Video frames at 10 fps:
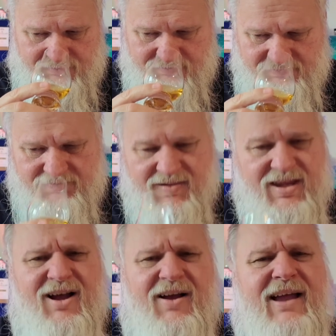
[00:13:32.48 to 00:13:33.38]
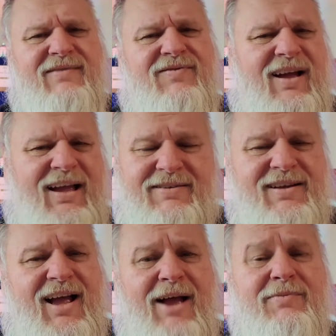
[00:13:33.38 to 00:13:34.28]

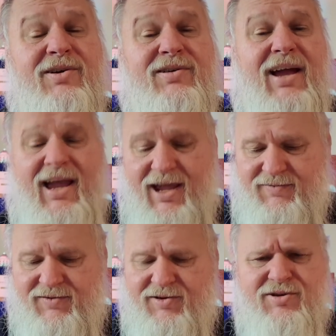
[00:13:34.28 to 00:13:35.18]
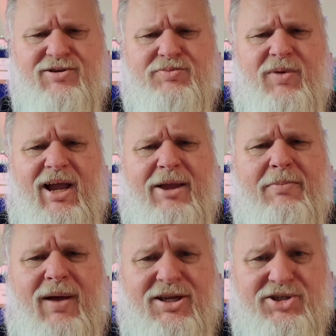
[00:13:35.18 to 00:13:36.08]
I'm going to have to use my
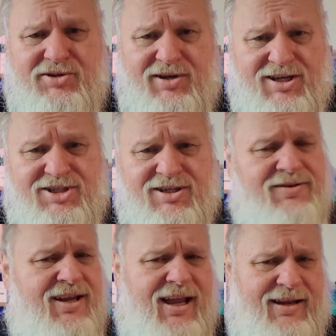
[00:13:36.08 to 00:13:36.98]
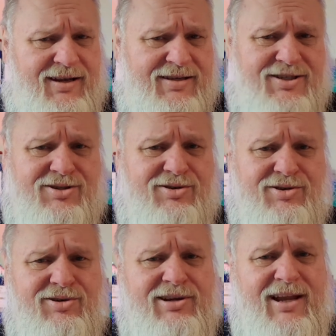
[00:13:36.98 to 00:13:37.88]
imagination, and that's
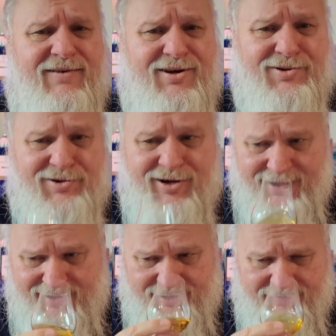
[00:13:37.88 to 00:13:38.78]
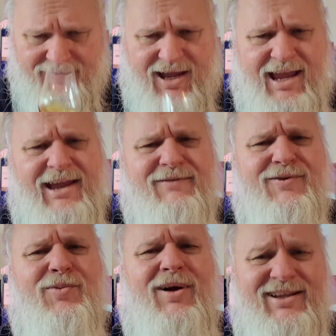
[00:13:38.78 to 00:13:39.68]
never a good idea. I
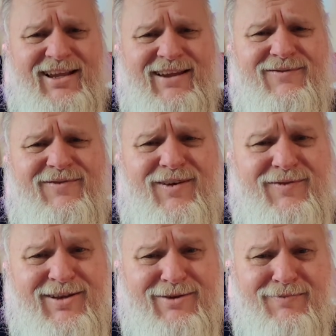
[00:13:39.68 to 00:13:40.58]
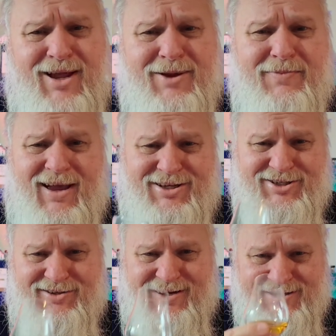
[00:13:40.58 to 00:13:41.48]
have quite a vivid
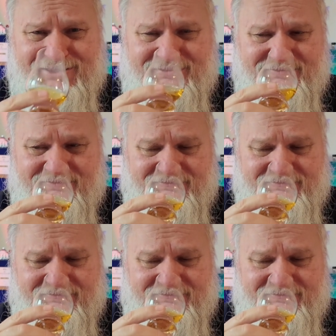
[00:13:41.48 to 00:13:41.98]
imagination.